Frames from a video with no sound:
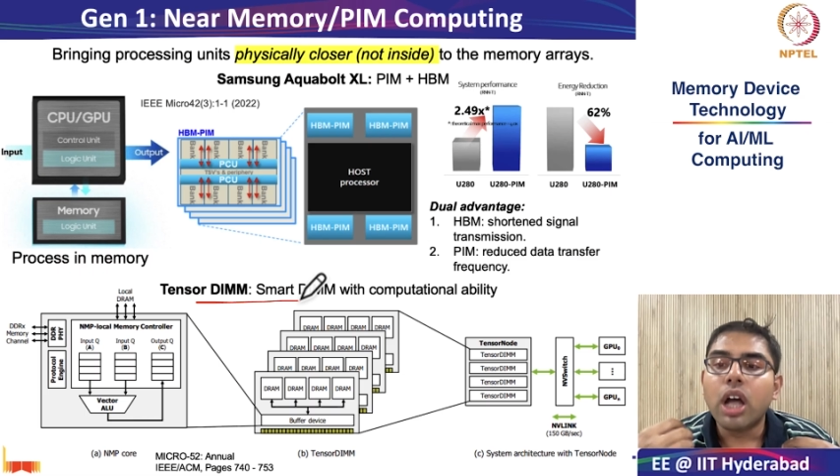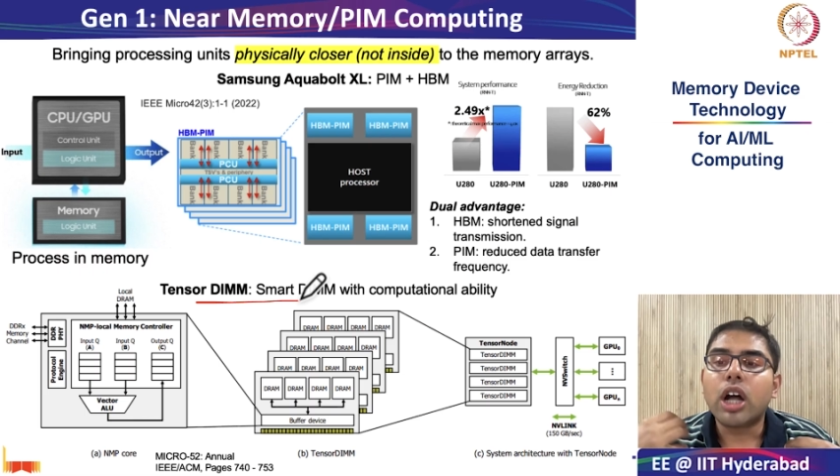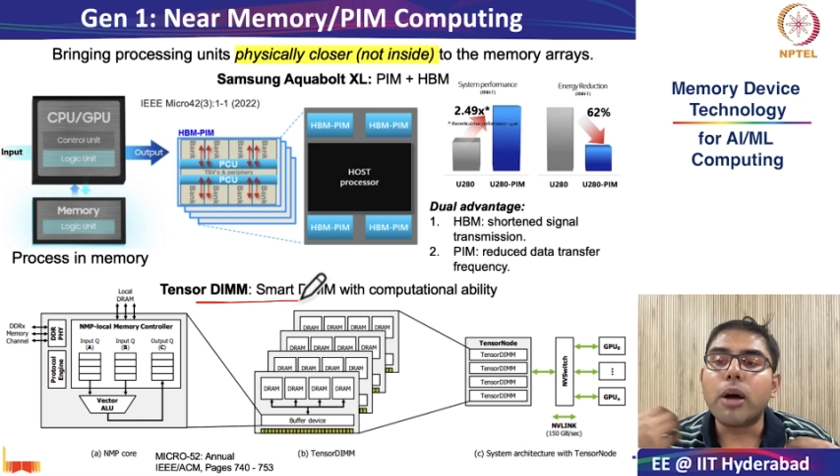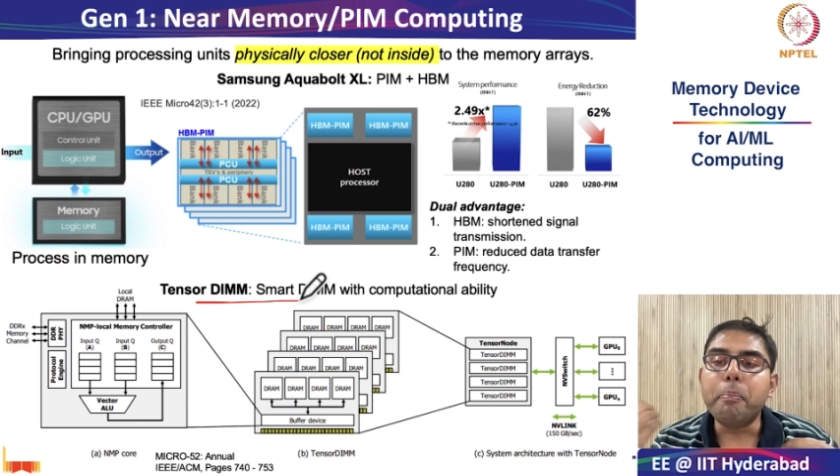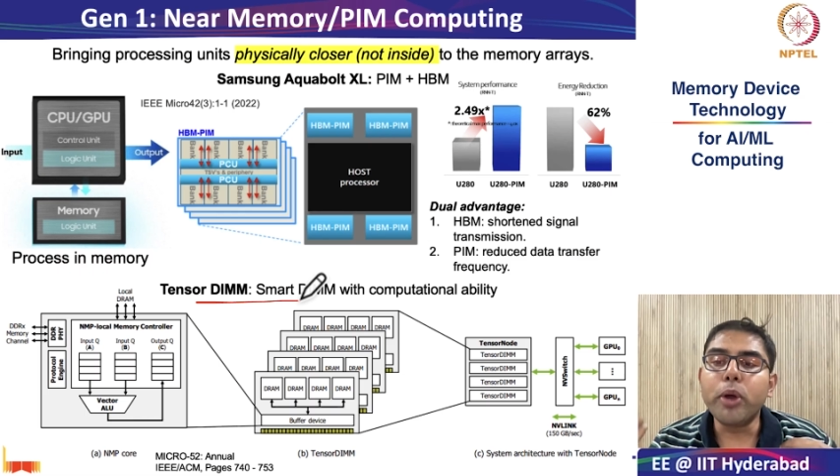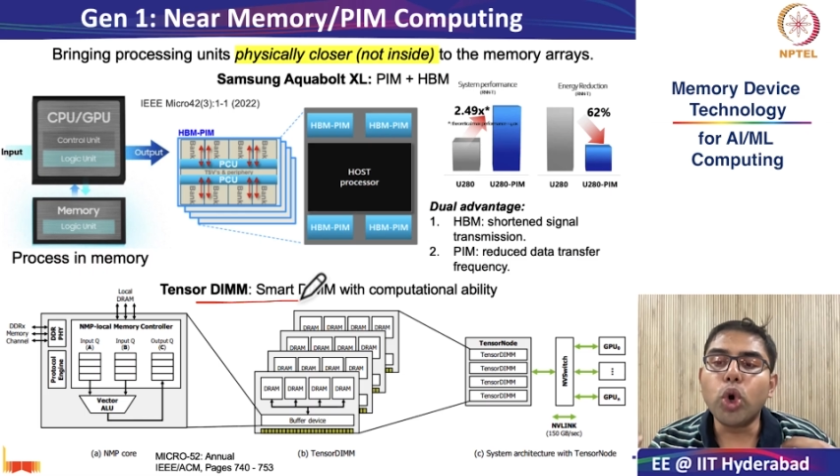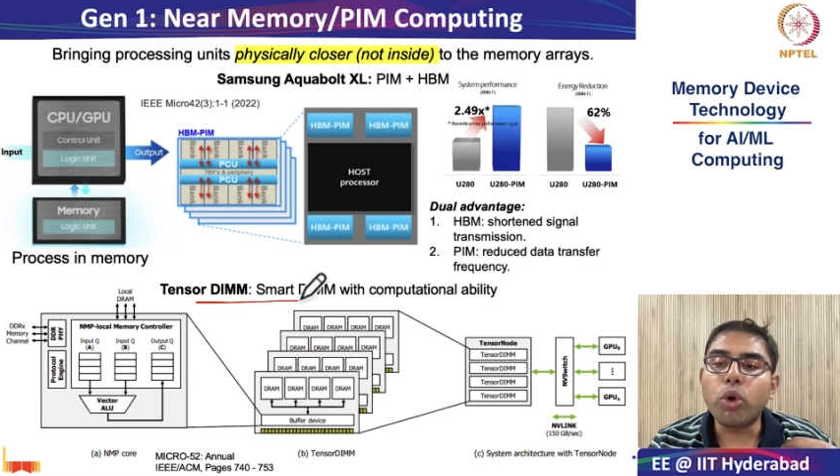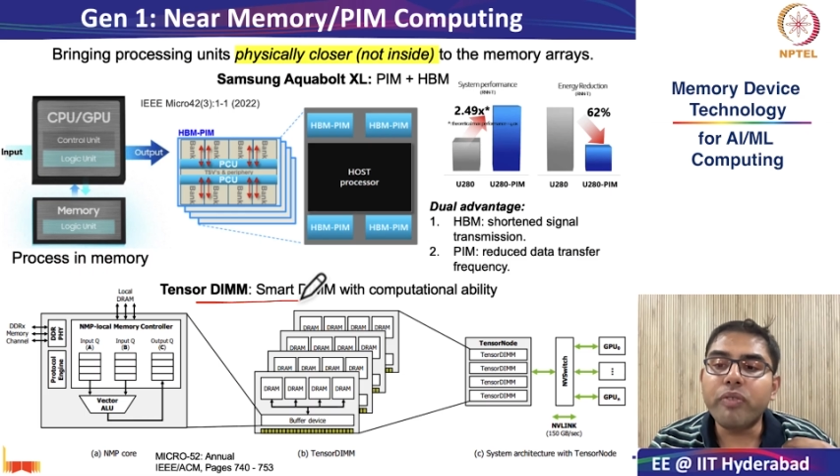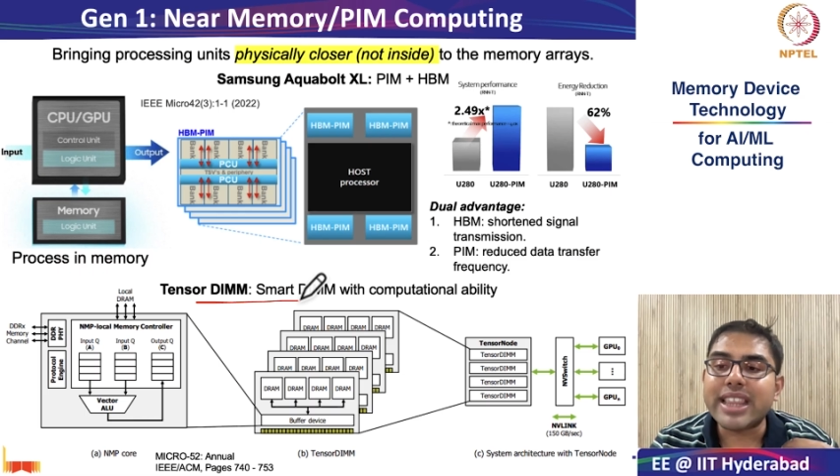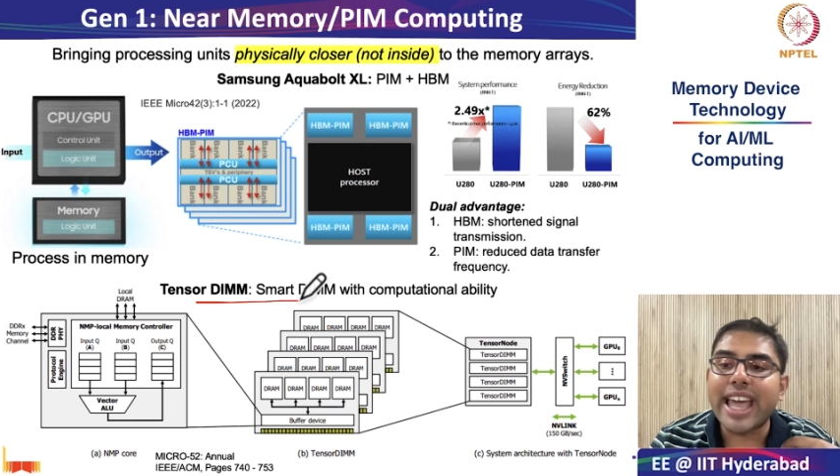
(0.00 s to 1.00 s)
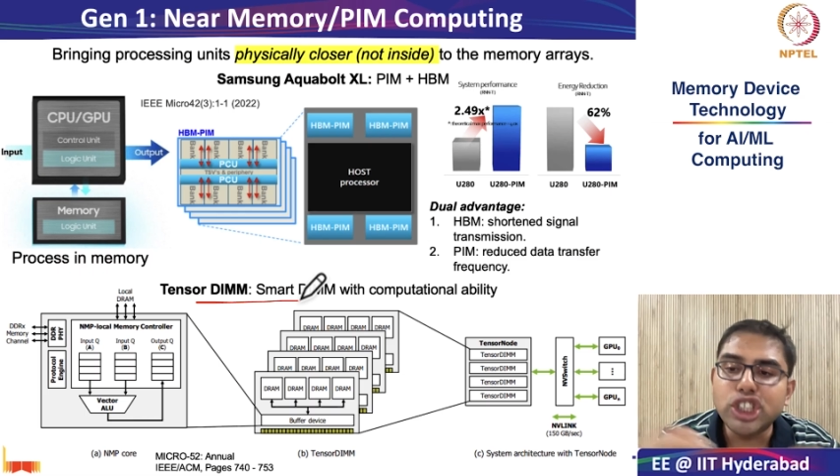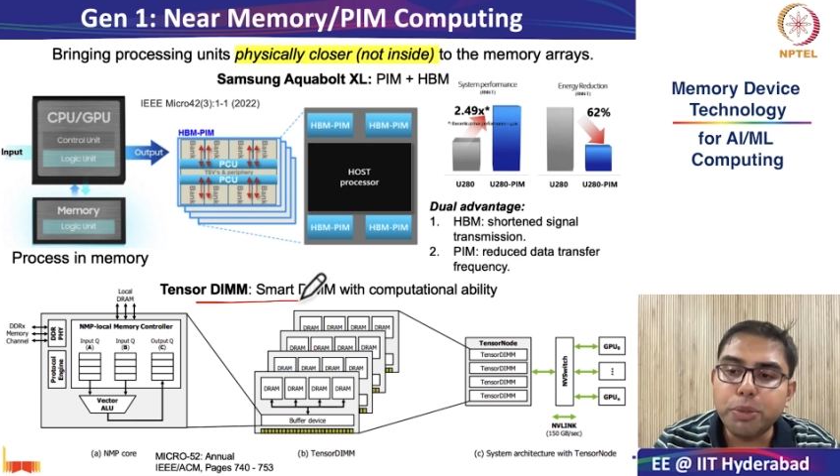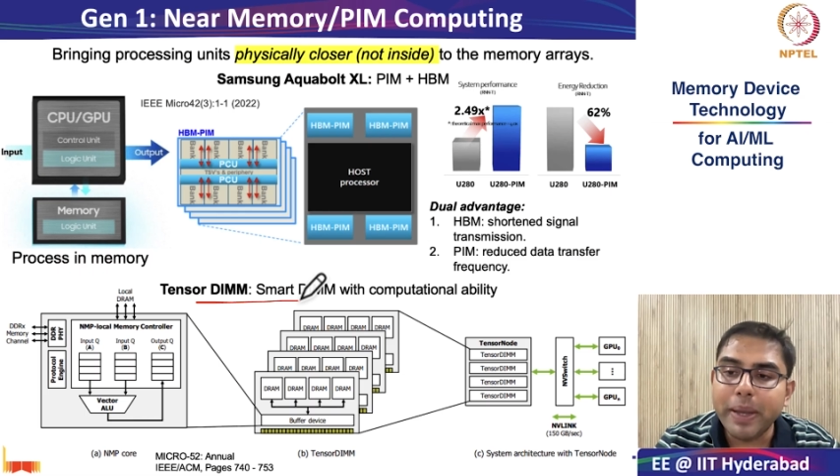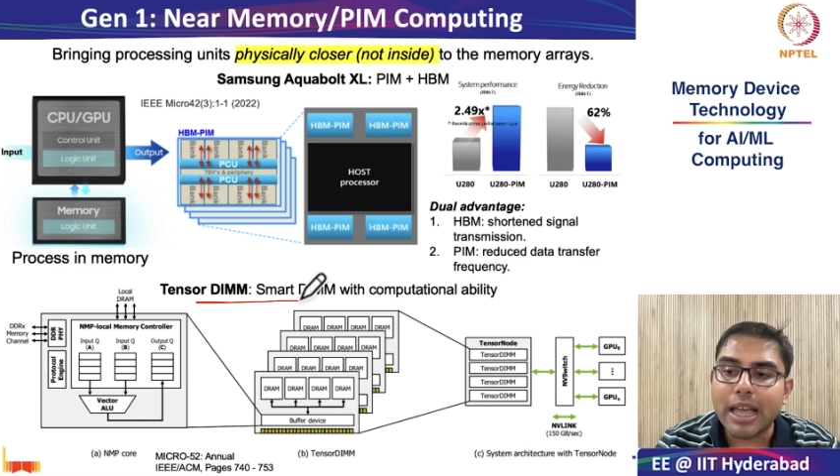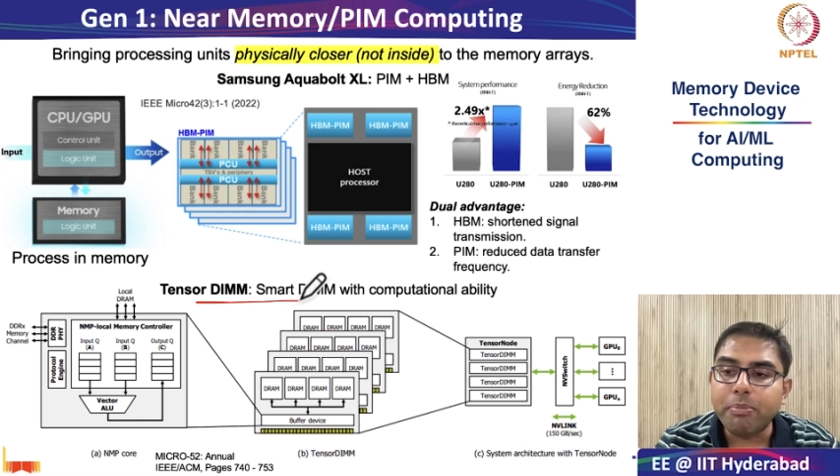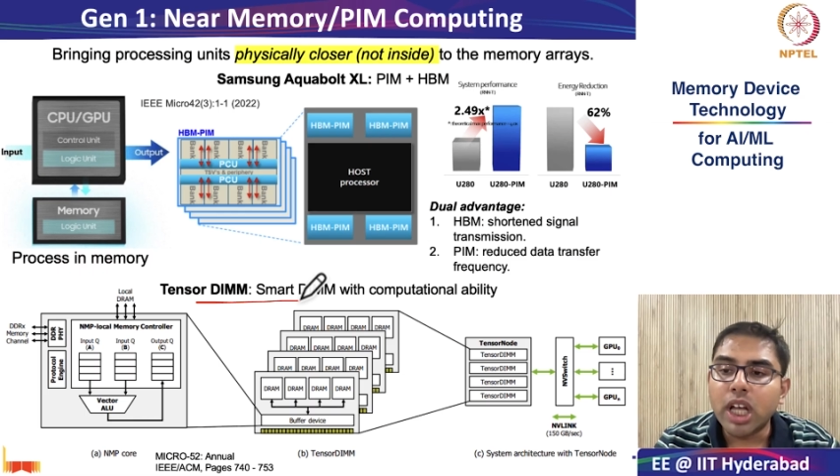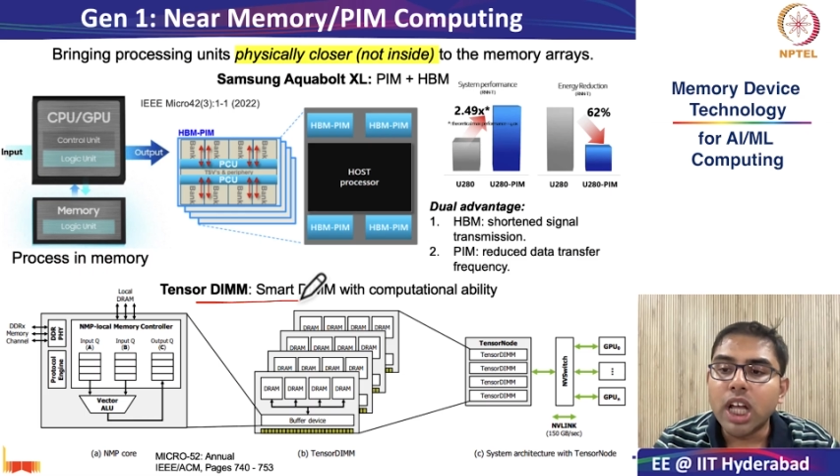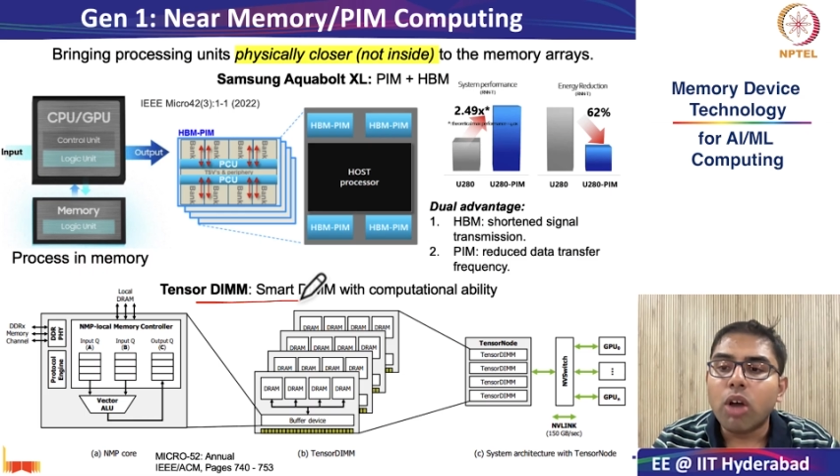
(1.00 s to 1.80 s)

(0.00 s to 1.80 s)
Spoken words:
compute with HBM,